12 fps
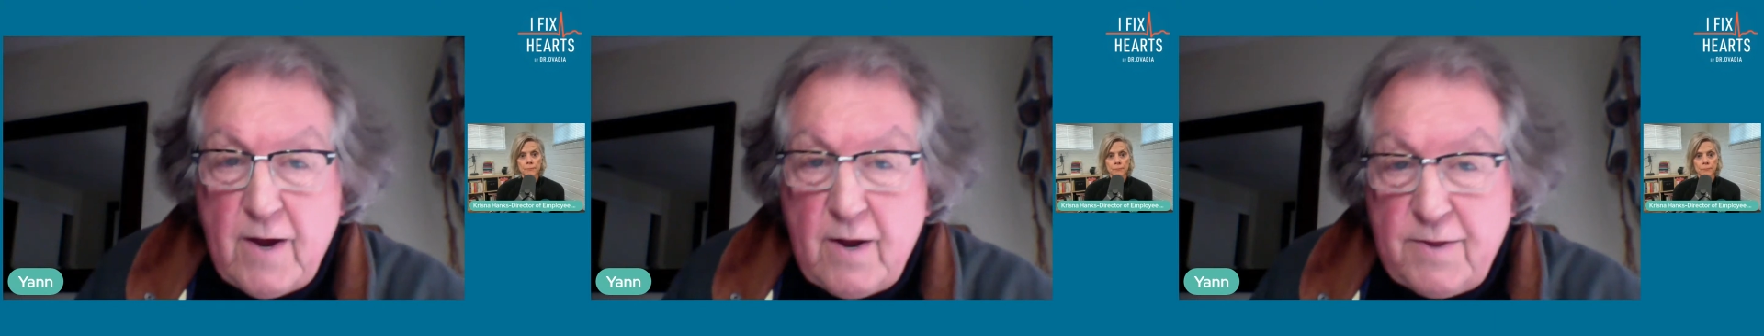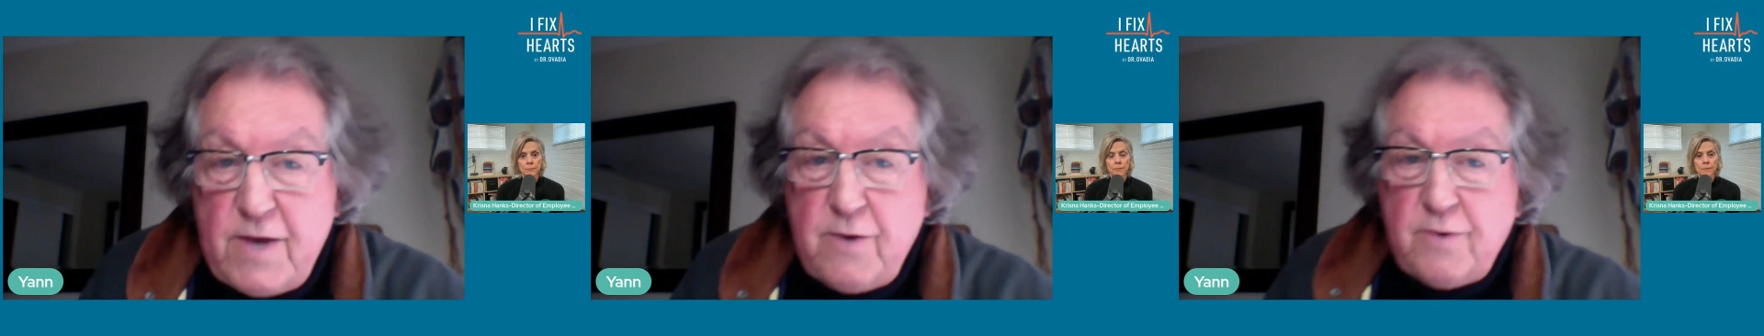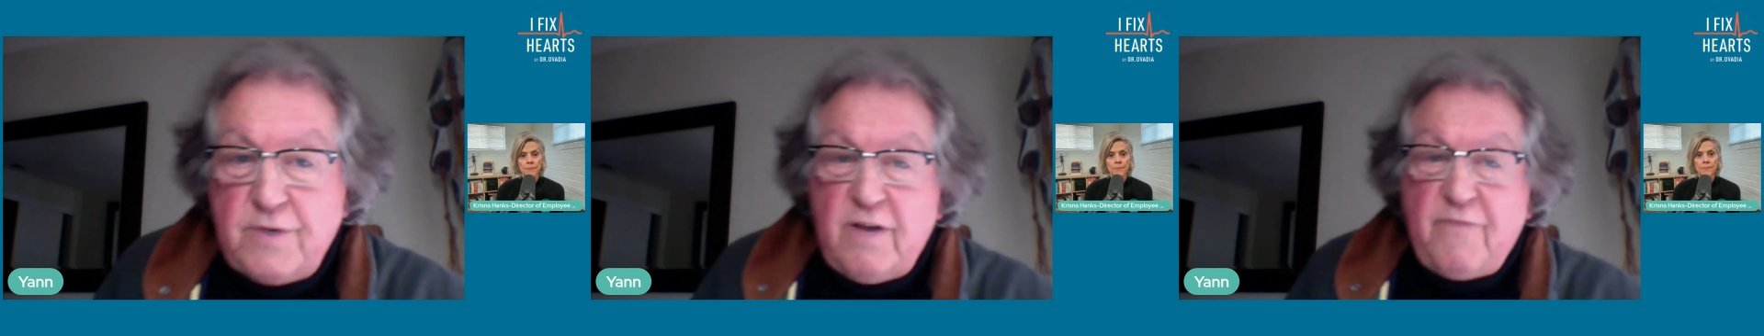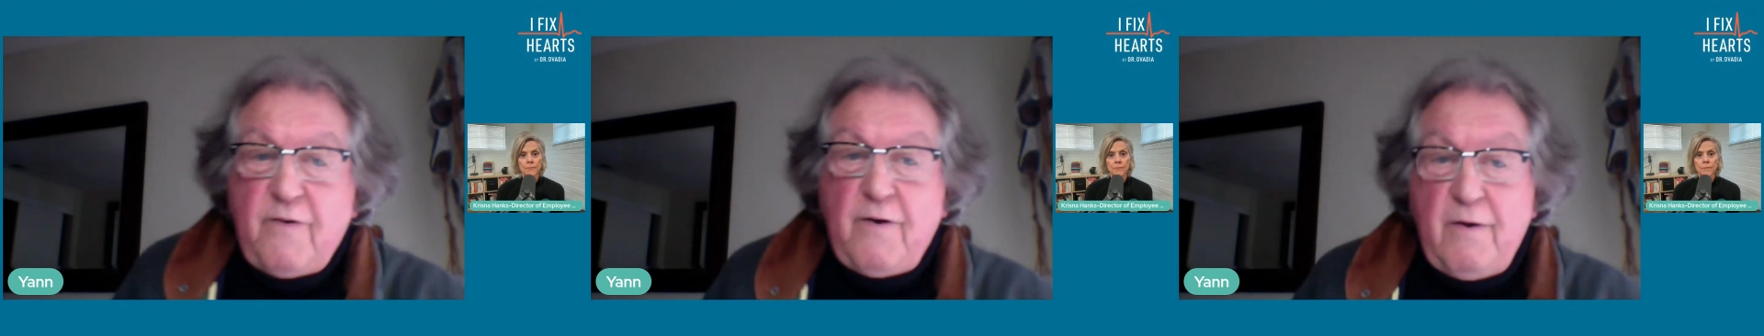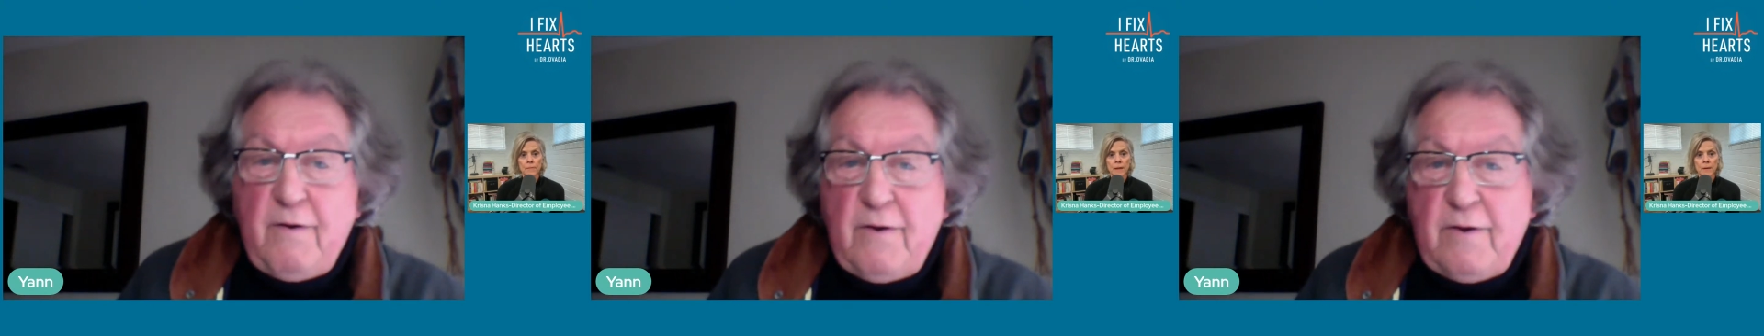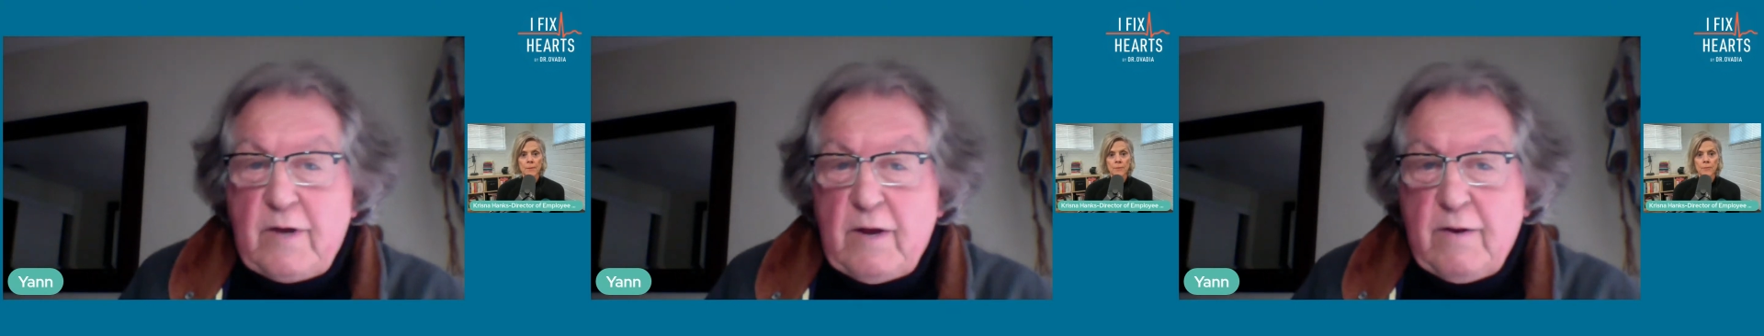they use this for
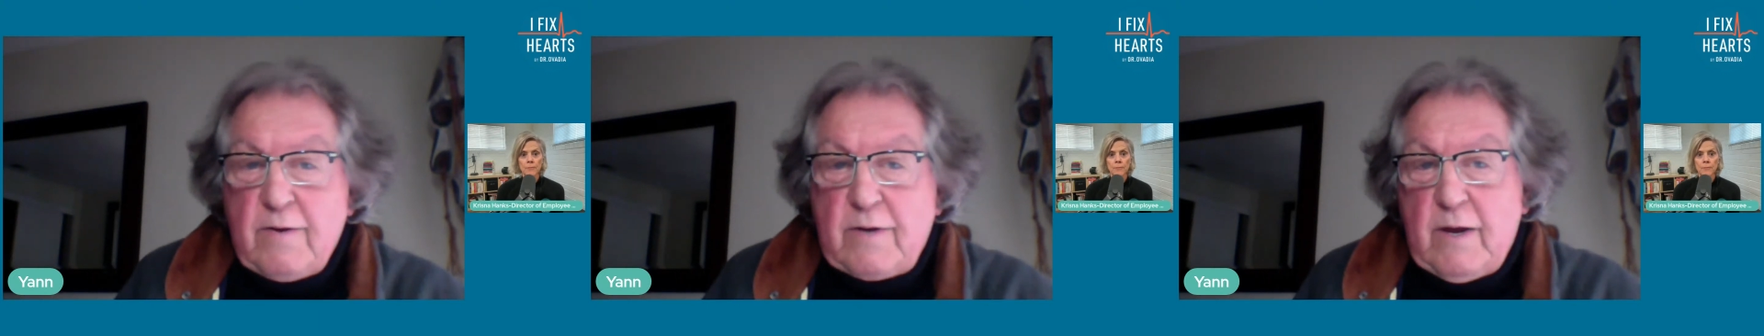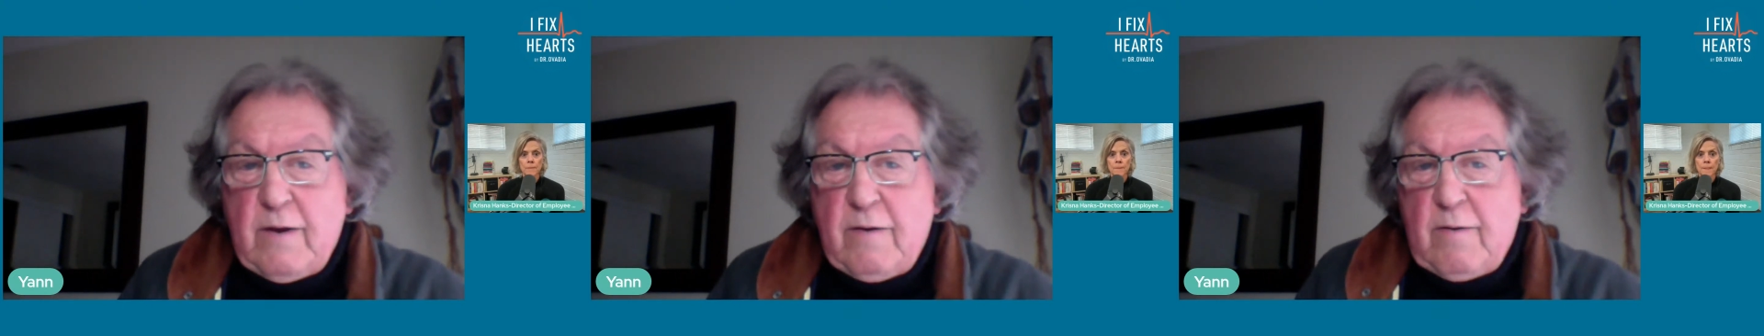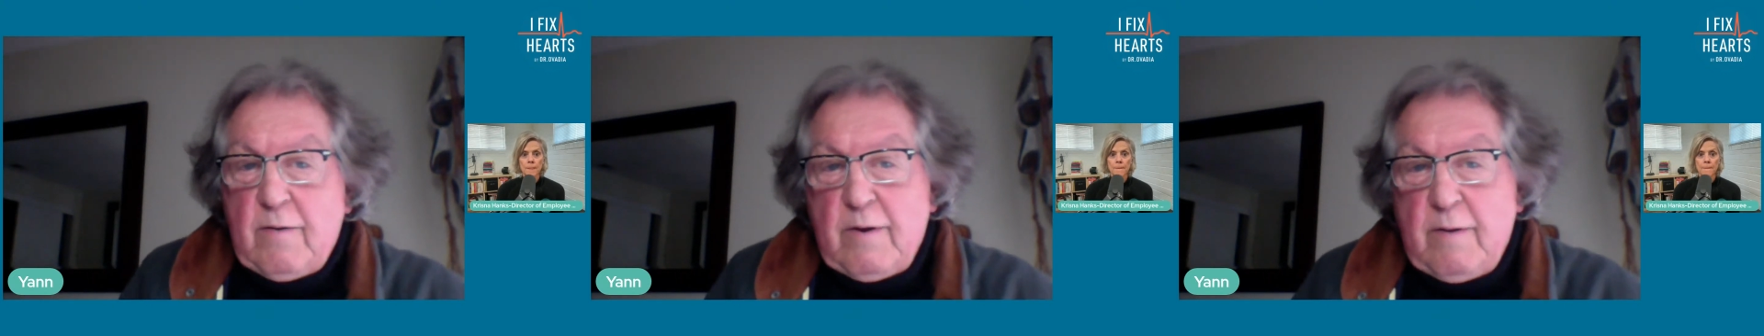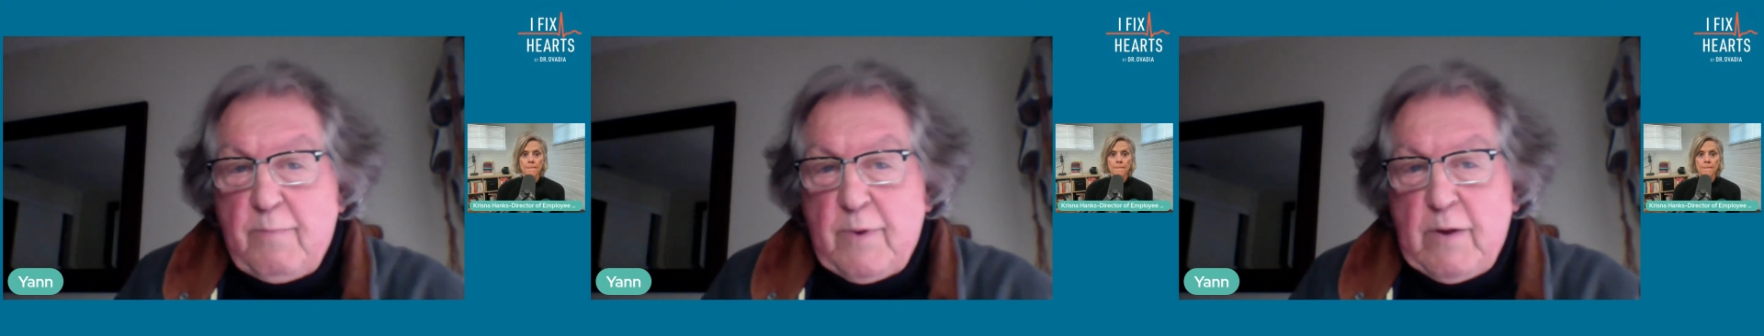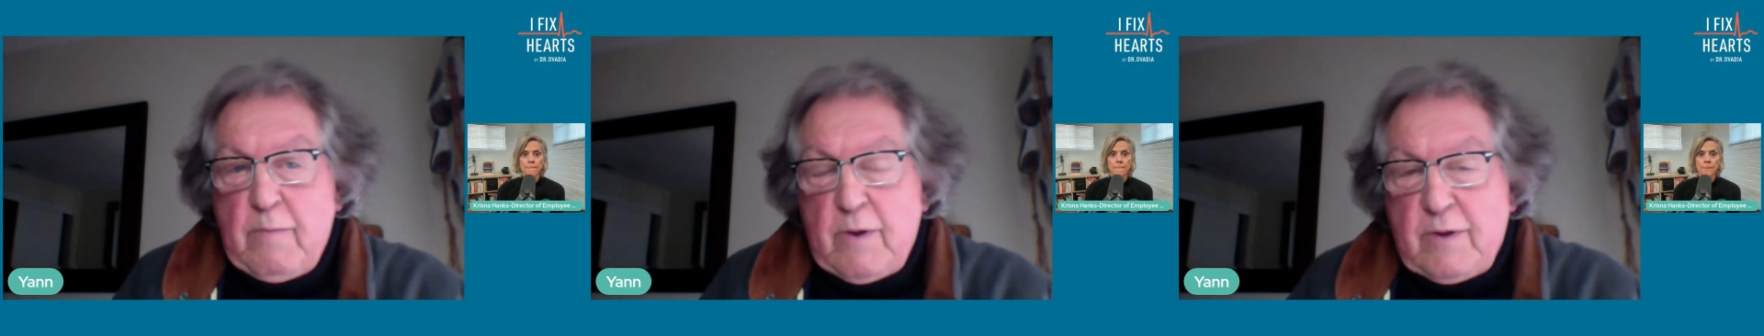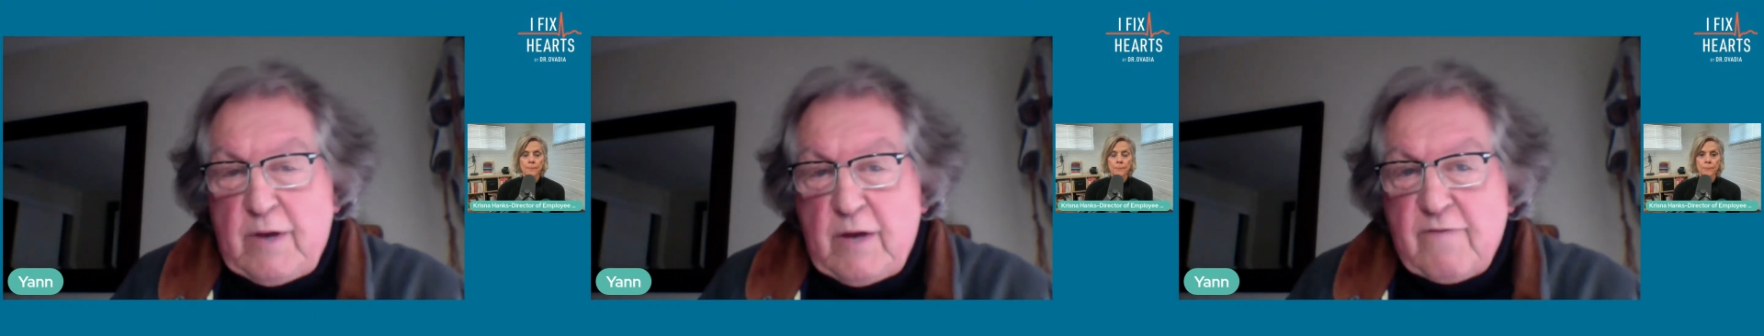
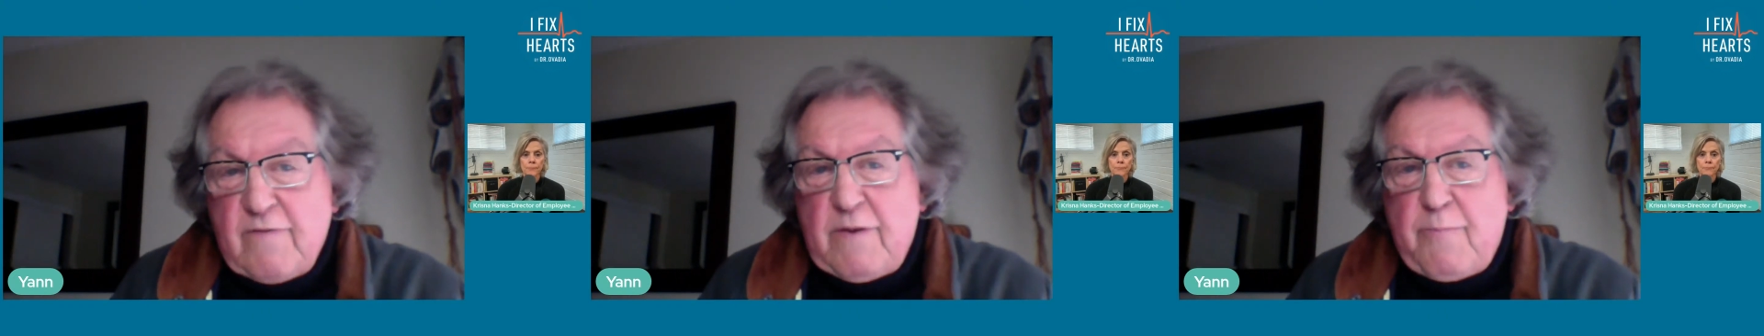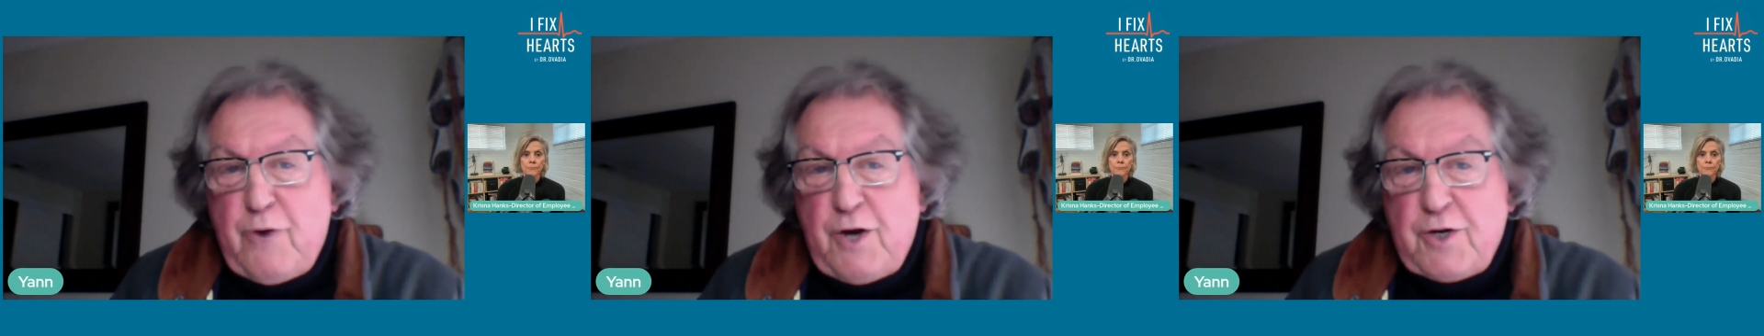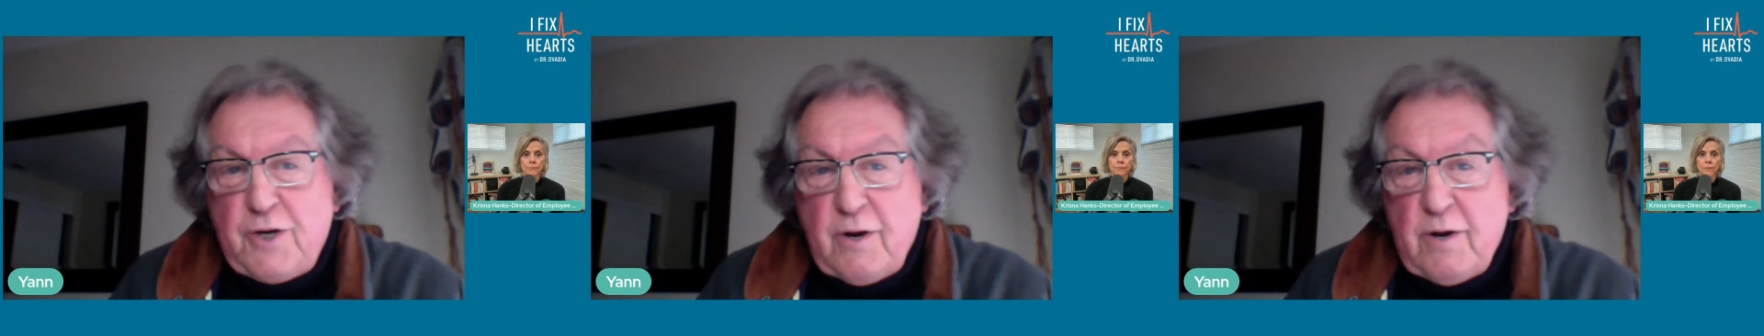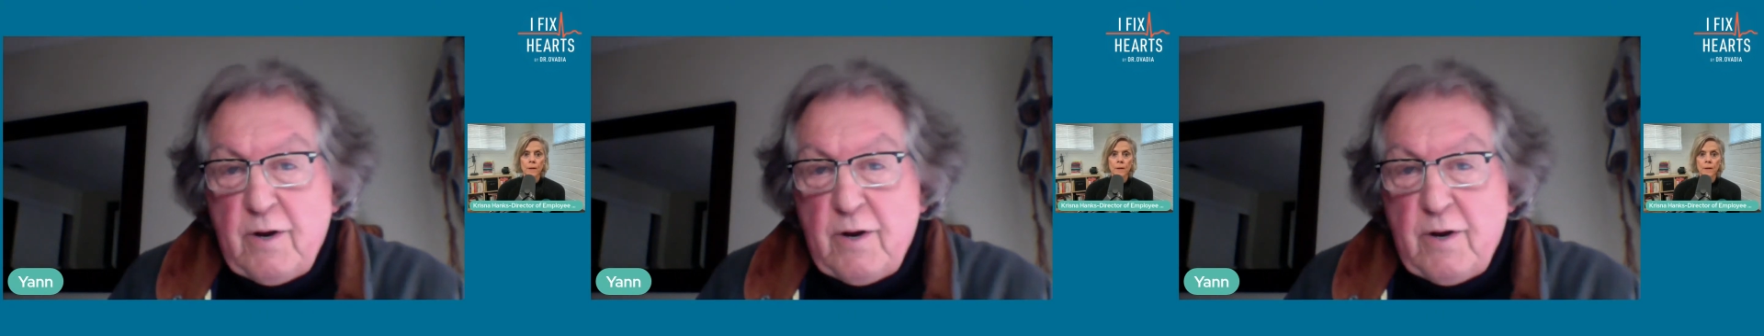in case of depression.